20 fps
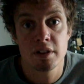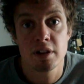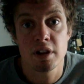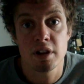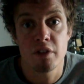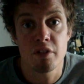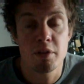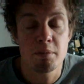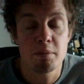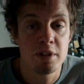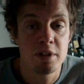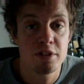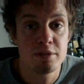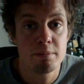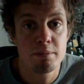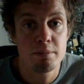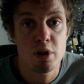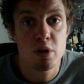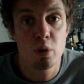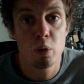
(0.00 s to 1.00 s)

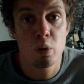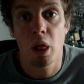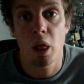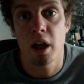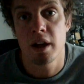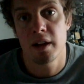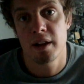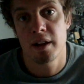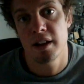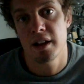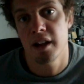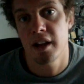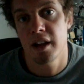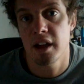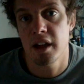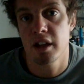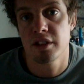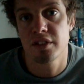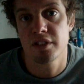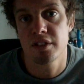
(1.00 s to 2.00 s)
government mule,
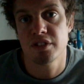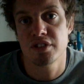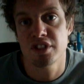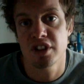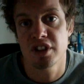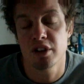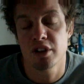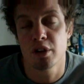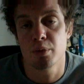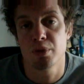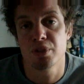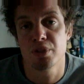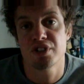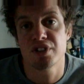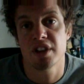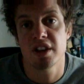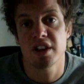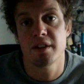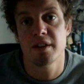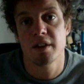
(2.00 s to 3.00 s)
as JR would
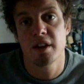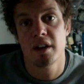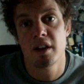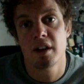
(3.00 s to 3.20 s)
say.